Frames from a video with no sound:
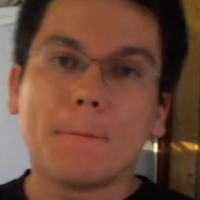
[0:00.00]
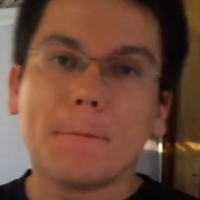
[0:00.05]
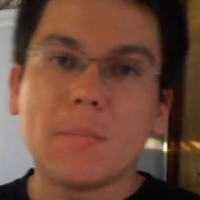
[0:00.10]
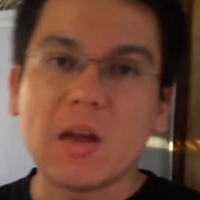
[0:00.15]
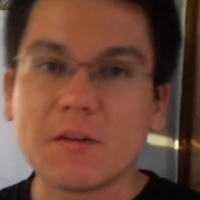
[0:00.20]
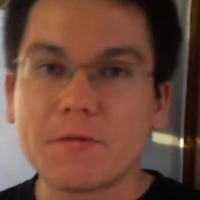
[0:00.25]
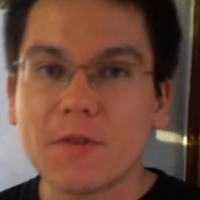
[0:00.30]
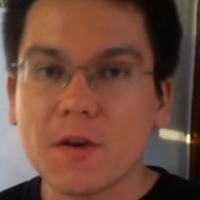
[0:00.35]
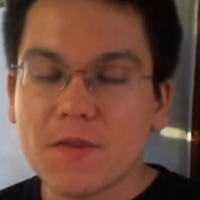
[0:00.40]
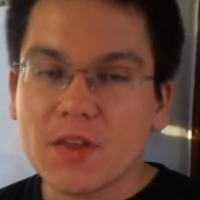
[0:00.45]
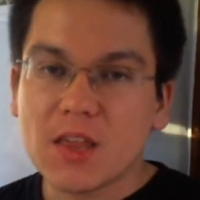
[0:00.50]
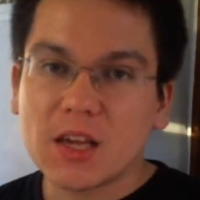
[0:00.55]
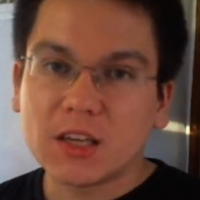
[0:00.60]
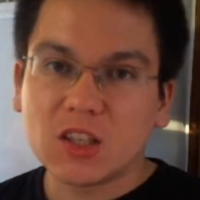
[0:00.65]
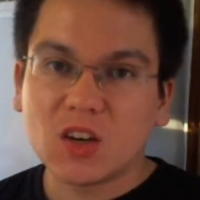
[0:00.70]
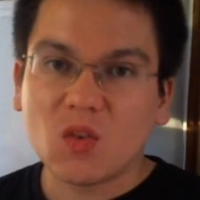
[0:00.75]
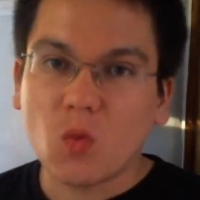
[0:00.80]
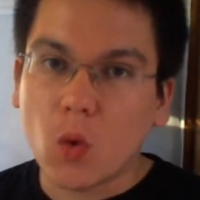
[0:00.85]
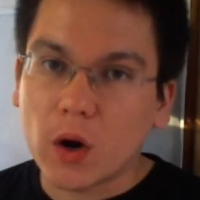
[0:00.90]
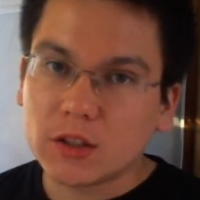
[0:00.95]
In 5th
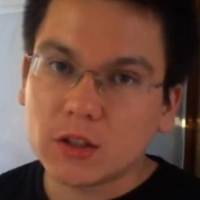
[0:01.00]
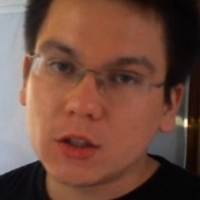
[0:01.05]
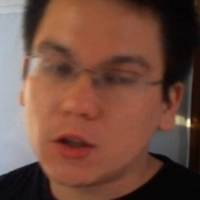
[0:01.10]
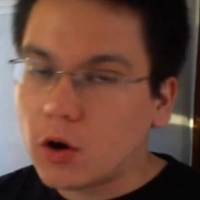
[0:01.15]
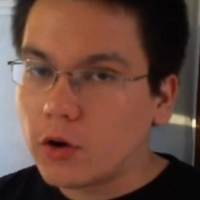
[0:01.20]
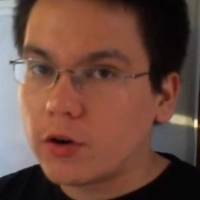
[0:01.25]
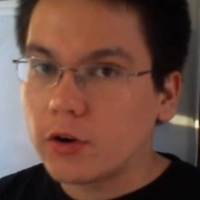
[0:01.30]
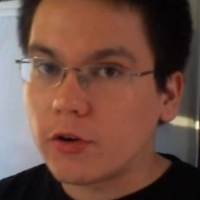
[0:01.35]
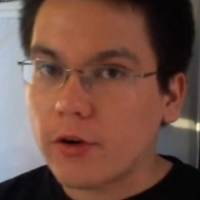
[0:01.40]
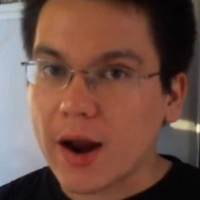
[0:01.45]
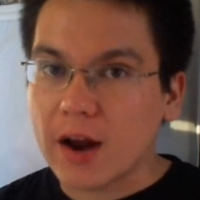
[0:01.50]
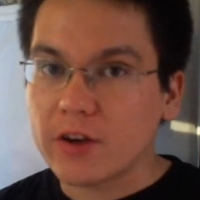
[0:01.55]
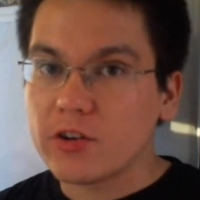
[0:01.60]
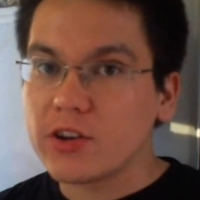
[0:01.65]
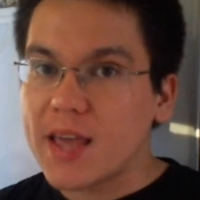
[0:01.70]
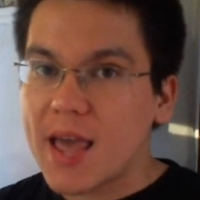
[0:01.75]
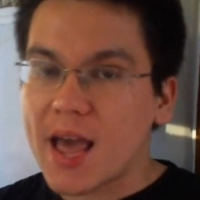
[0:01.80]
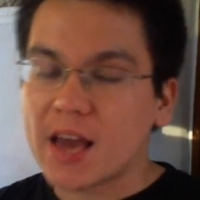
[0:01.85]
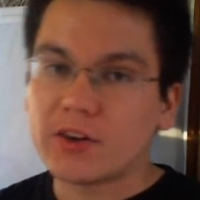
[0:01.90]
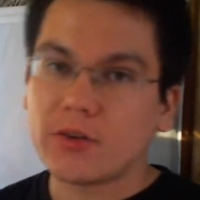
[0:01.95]
edition, once you go to ground,
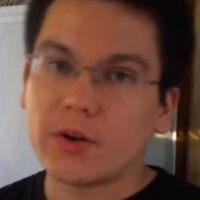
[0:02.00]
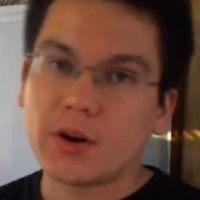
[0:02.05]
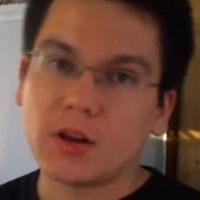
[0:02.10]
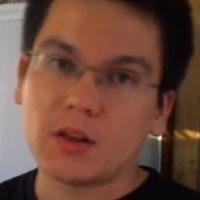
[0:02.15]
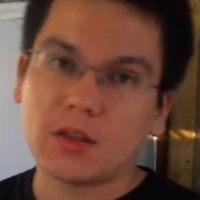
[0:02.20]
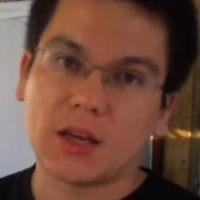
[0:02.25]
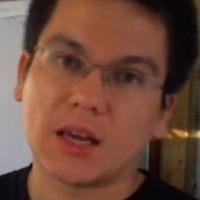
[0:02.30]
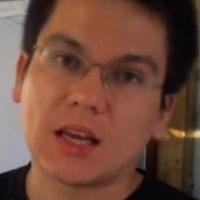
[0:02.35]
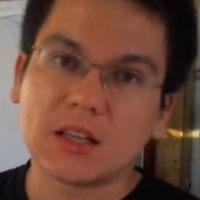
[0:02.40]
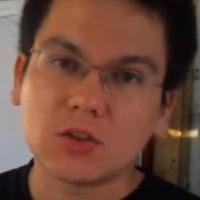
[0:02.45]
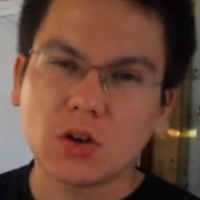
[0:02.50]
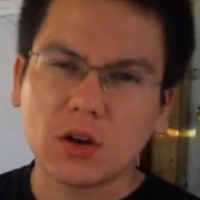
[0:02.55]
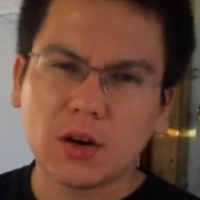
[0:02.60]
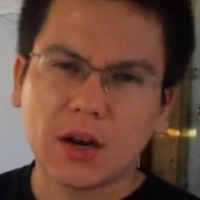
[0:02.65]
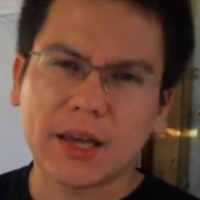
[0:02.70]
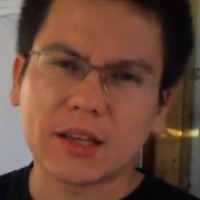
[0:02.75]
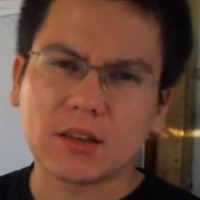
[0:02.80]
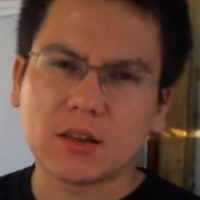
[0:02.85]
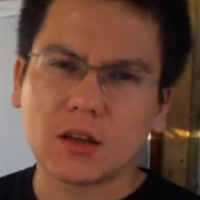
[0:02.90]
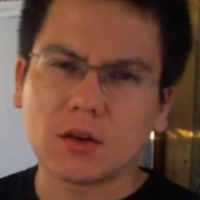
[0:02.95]
you can't do anything. It's all
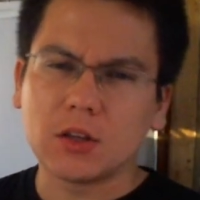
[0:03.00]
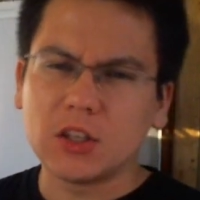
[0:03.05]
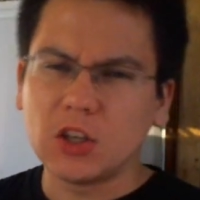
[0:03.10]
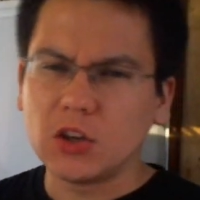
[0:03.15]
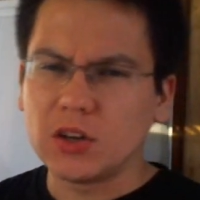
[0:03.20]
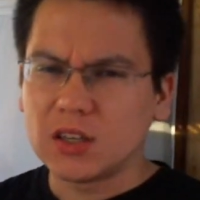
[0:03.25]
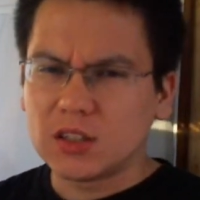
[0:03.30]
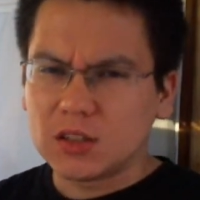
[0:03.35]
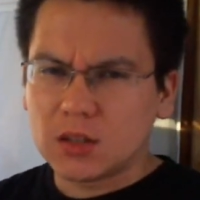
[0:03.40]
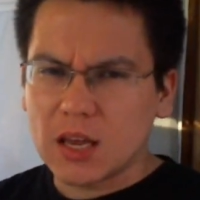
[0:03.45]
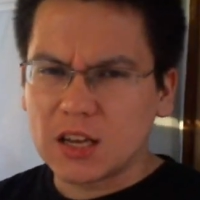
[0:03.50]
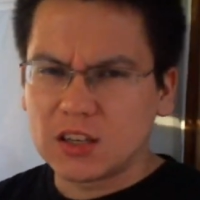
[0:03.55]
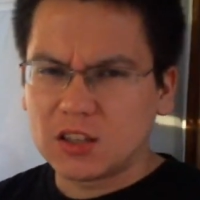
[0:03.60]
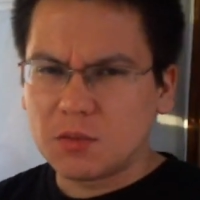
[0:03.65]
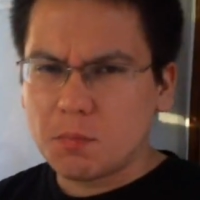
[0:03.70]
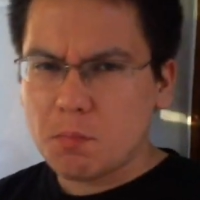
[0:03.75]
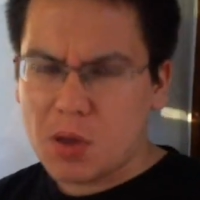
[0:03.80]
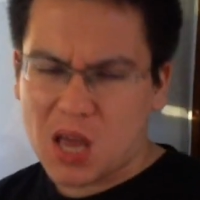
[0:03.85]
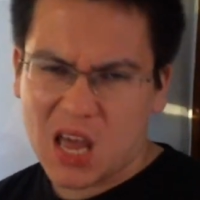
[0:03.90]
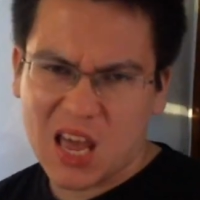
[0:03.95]
like the unit
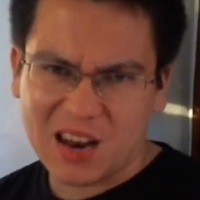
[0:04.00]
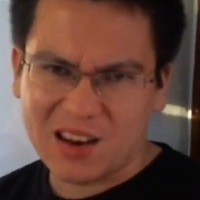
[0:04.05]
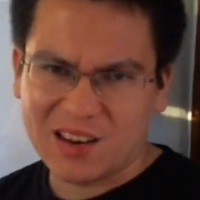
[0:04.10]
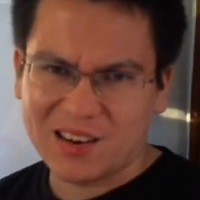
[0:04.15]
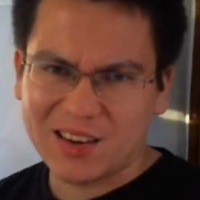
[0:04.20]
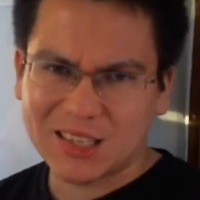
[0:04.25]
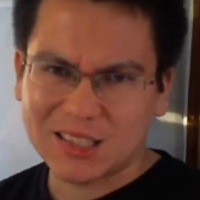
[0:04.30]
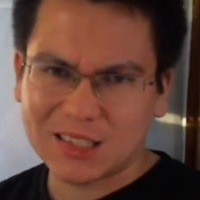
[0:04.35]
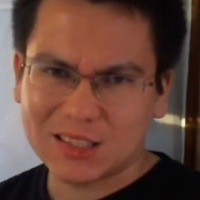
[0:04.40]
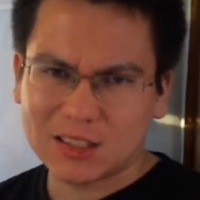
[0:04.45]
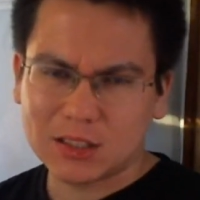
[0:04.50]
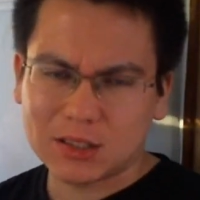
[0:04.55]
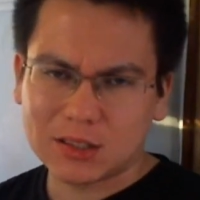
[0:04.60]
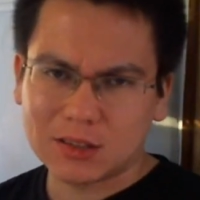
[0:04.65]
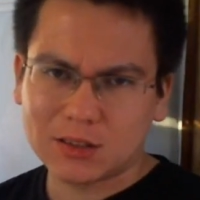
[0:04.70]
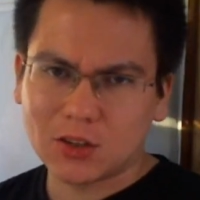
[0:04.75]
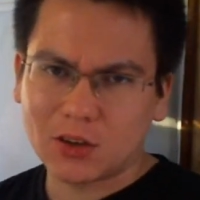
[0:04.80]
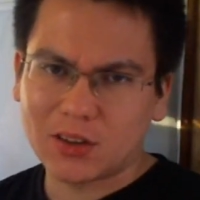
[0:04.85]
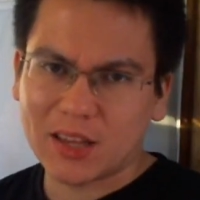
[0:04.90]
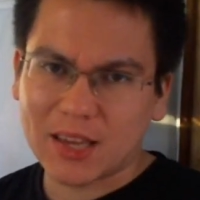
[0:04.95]
is pinned,
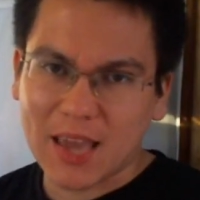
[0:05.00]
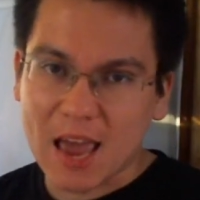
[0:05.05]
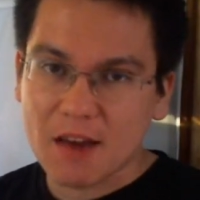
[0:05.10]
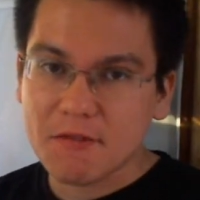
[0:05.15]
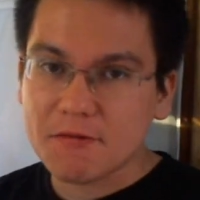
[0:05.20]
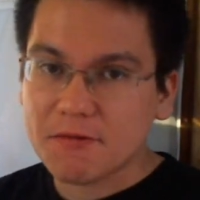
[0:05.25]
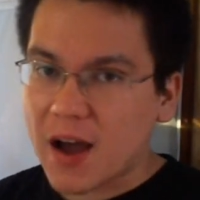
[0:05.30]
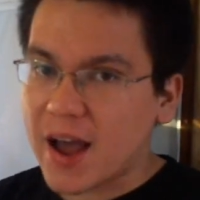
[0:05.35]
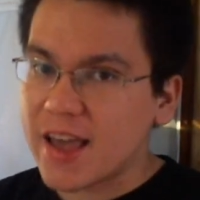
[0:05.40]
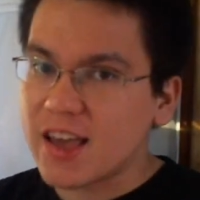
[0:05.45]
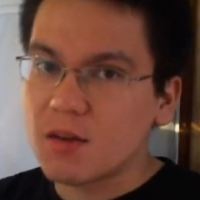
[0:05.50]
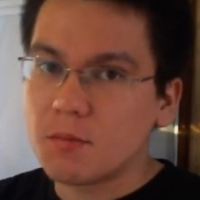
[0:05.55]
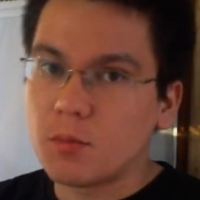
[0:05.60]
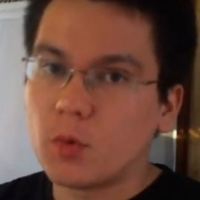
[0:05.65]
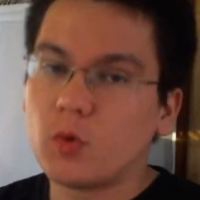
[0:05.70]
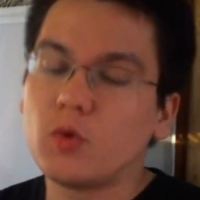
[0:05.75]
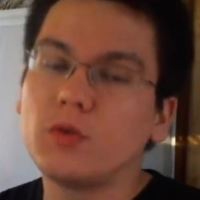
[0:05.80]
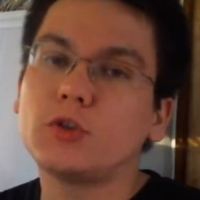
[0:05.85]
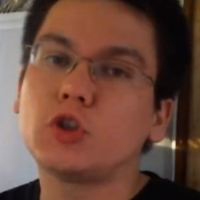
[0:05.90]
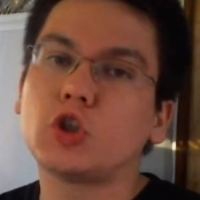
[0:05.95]
so they can't fire,
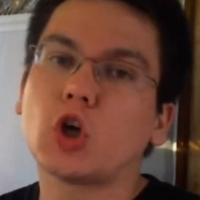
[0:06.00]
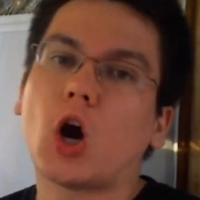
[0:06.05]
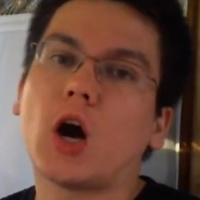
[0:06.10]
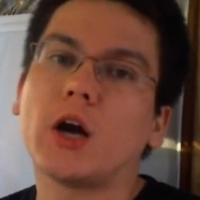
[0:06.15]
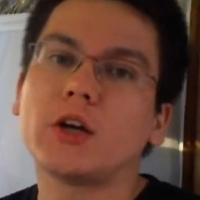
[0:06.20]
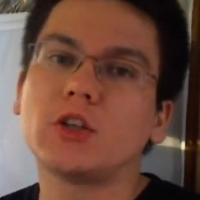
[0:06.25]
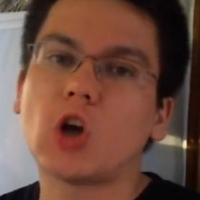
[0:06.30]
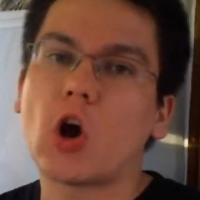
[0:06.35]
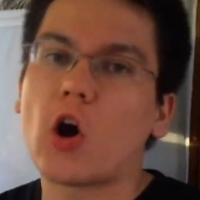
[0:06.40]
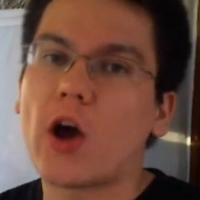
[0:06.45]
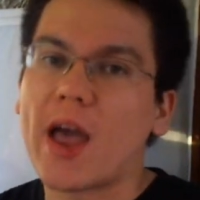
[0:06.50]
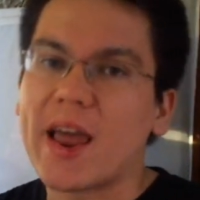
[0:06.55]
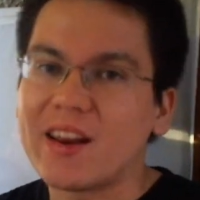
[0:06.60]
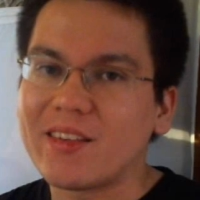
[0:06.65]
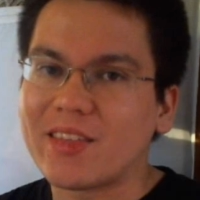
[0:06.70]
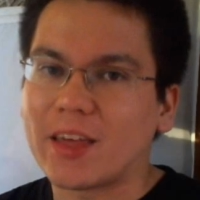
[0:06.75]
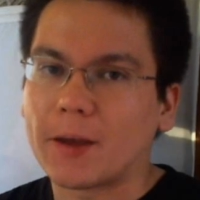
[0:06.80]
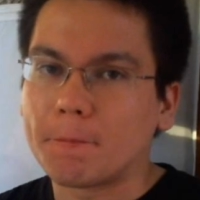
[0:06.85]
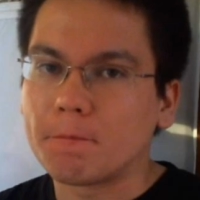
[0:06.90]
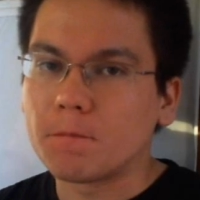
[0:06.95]
move, charge, or
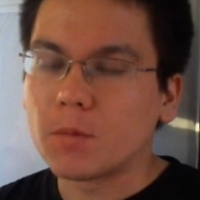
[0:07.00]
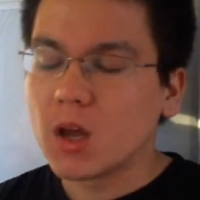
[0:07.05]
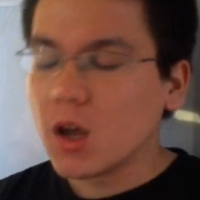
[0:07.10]
anything.